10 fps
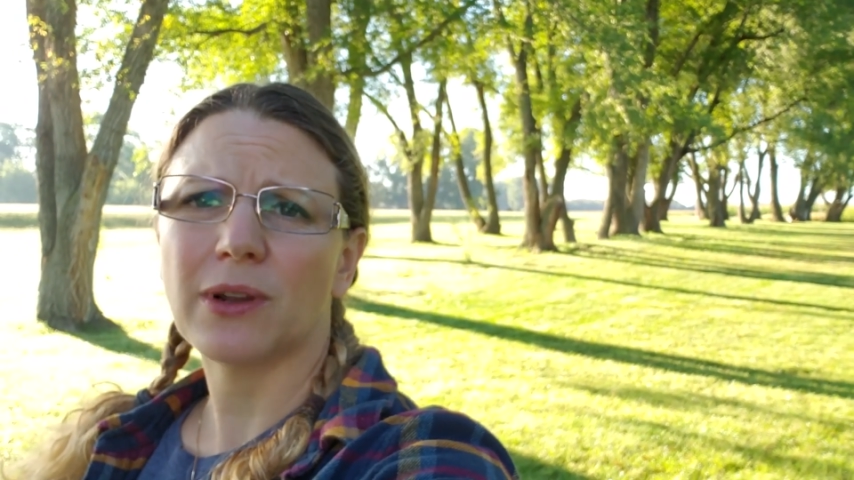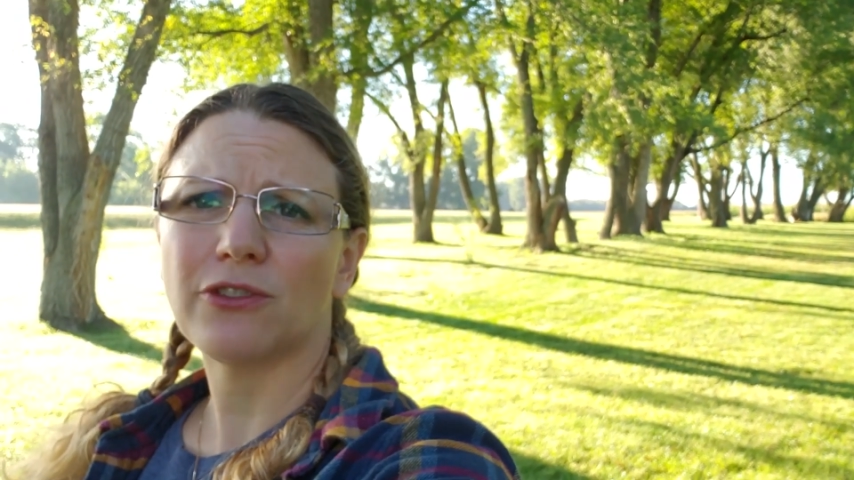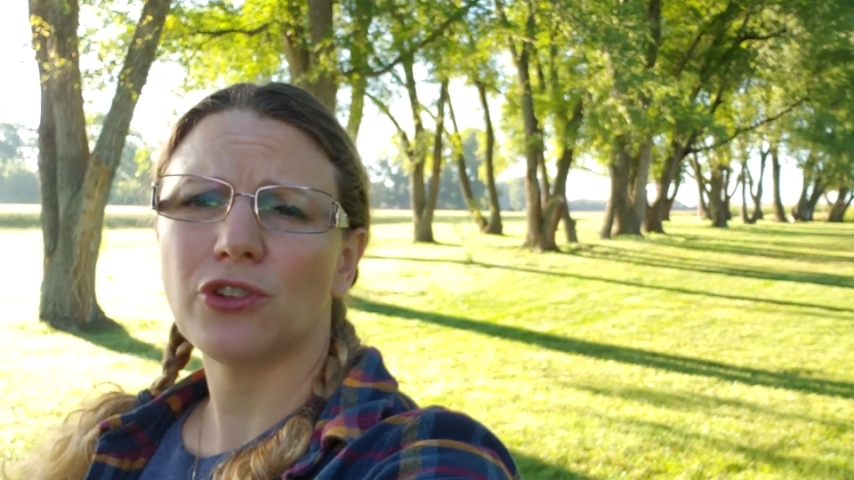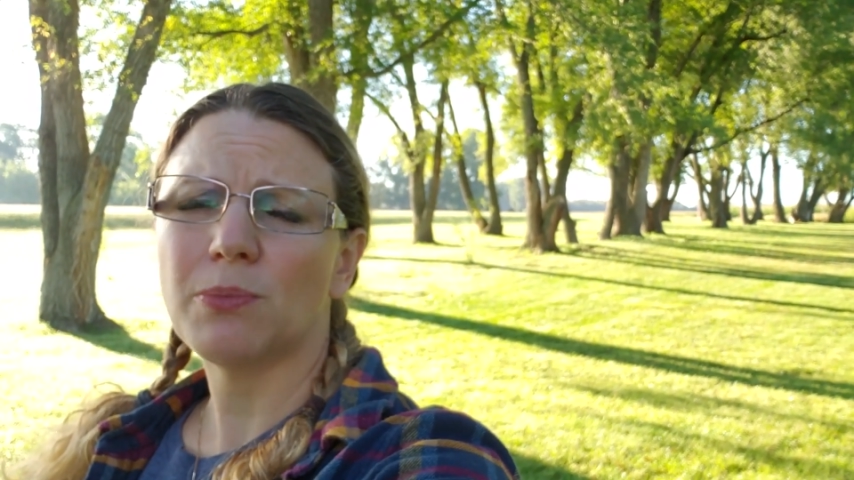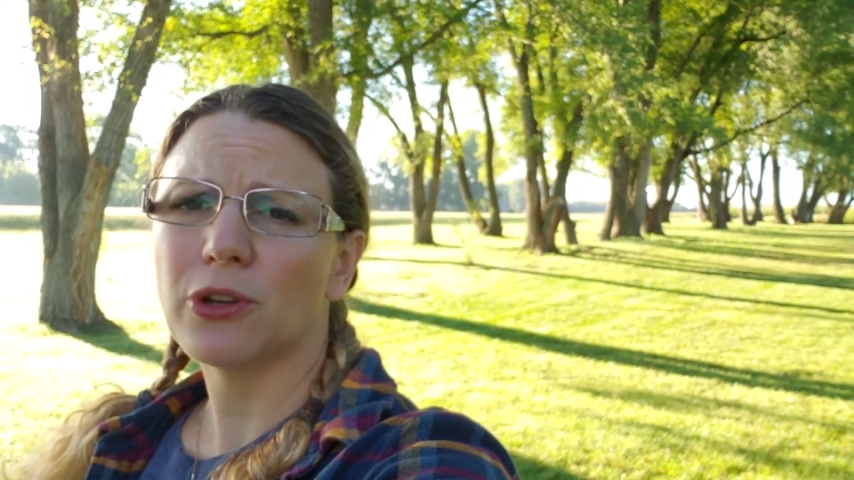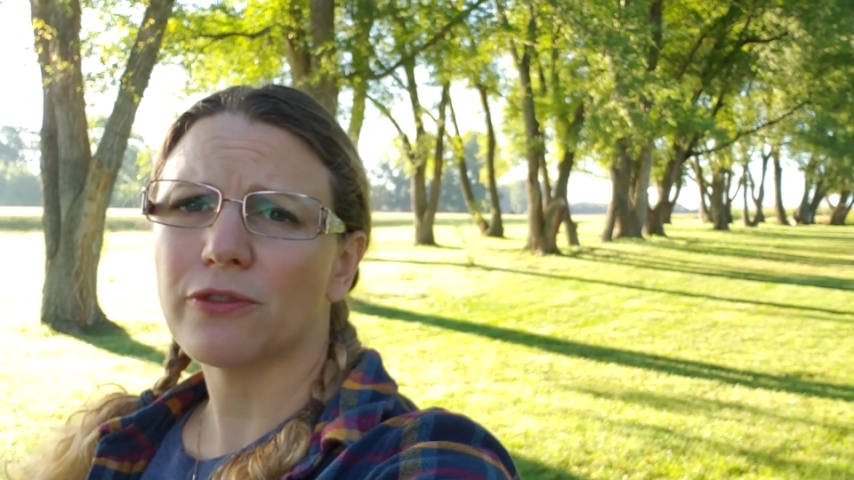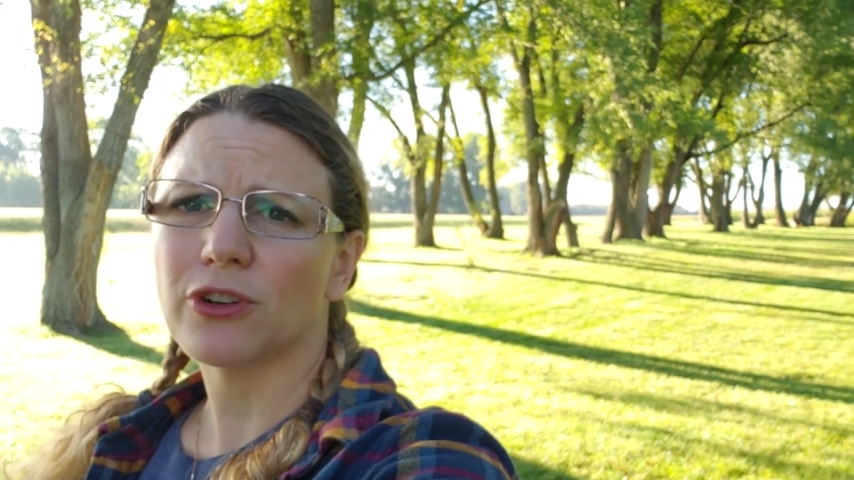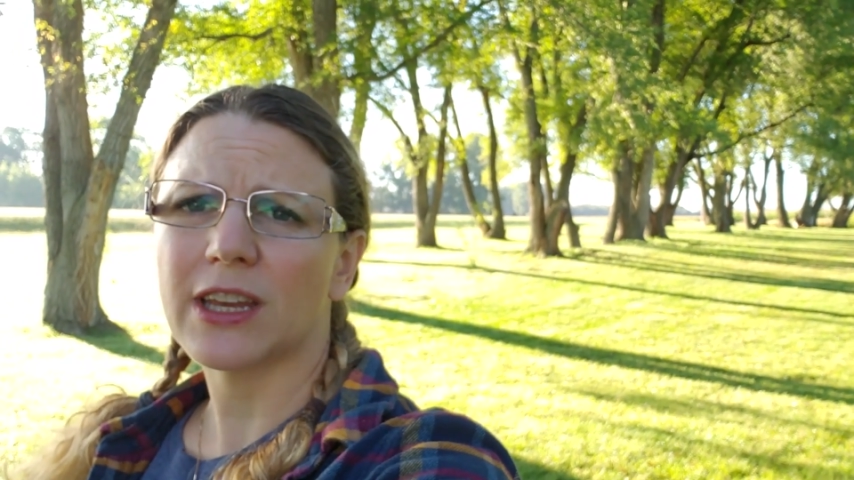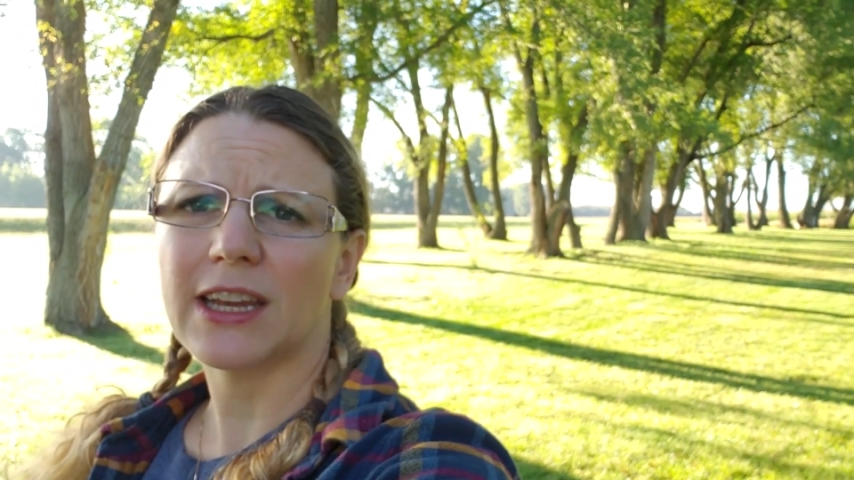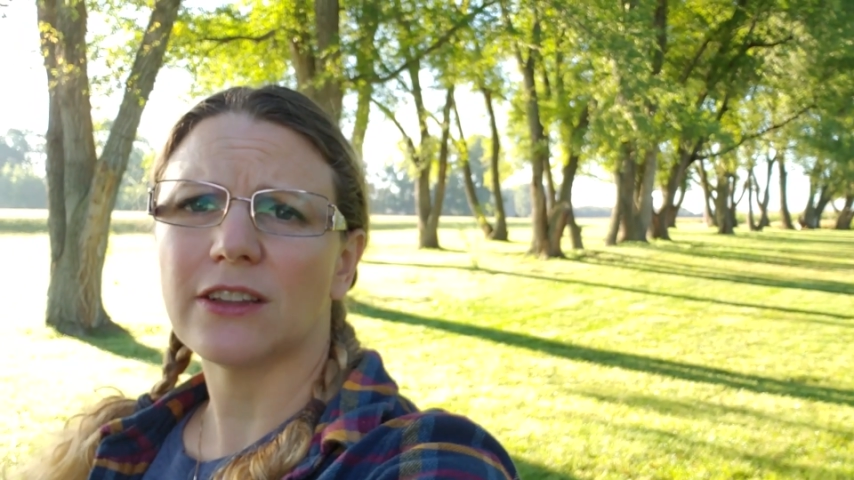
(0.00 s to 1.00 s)
We have two
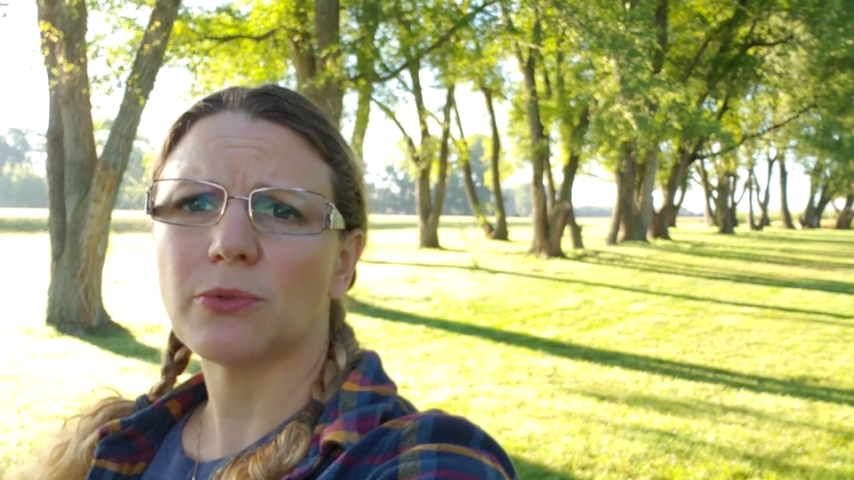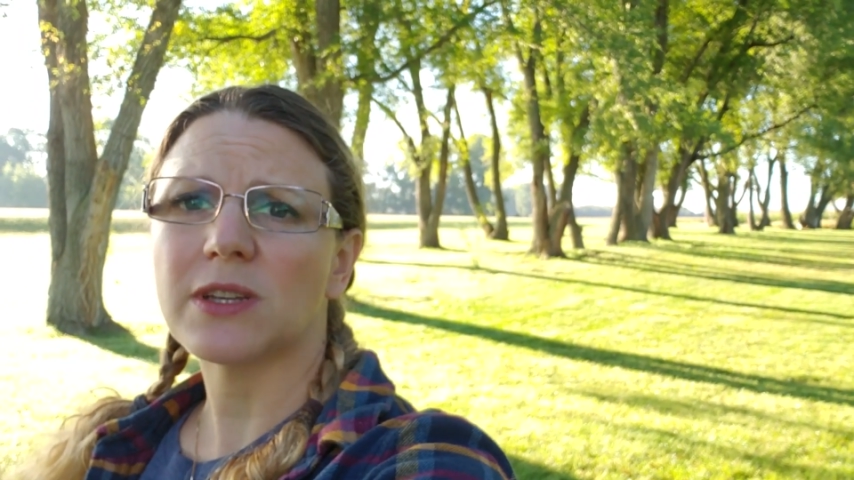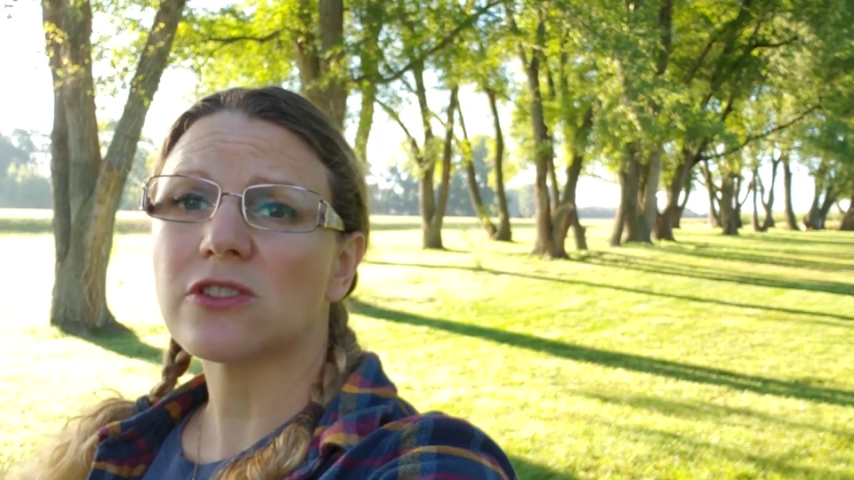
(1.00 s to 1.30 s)
beautiful kids.